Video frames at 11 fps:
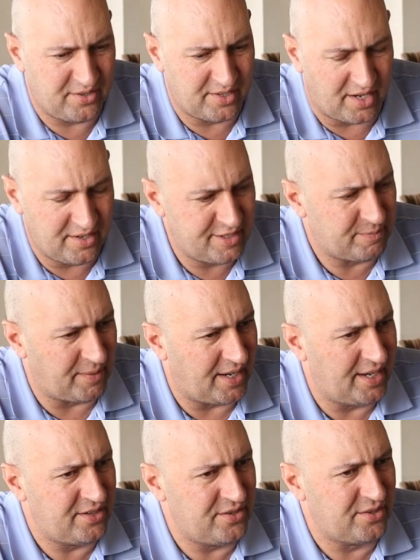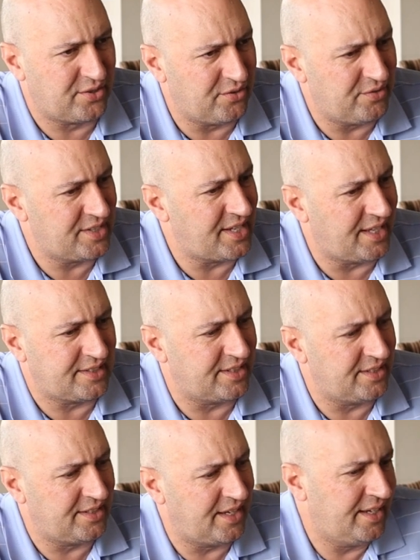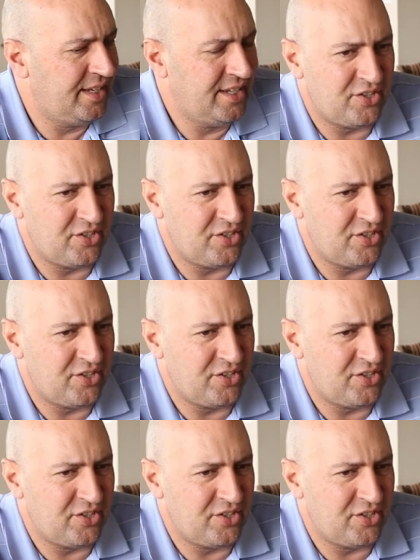good owners behind you and good results, and uh,